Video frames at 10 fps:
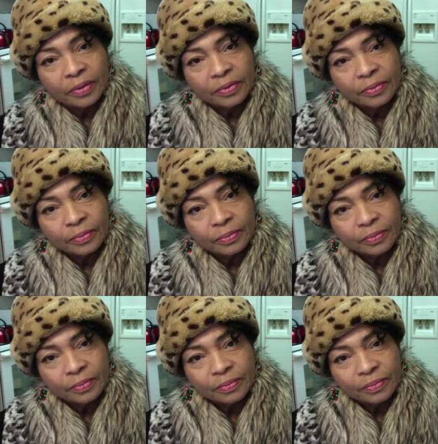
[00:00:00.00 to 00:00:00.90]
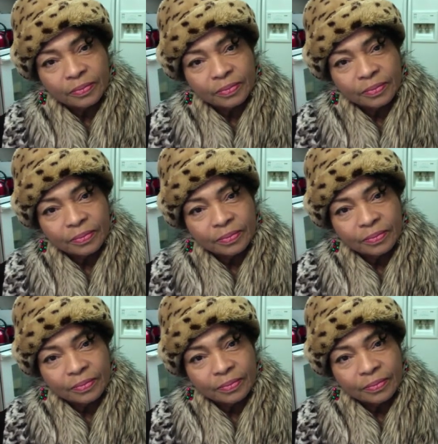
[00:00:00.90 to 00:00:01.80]

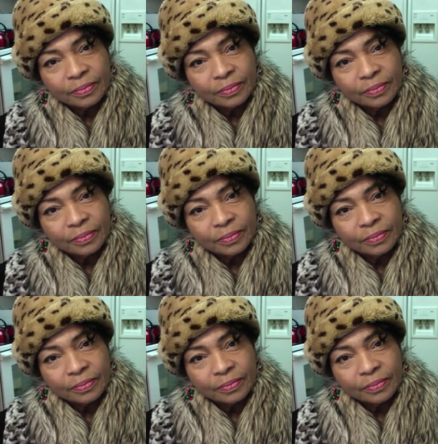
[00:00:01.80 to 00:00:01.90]
Nobody speaks.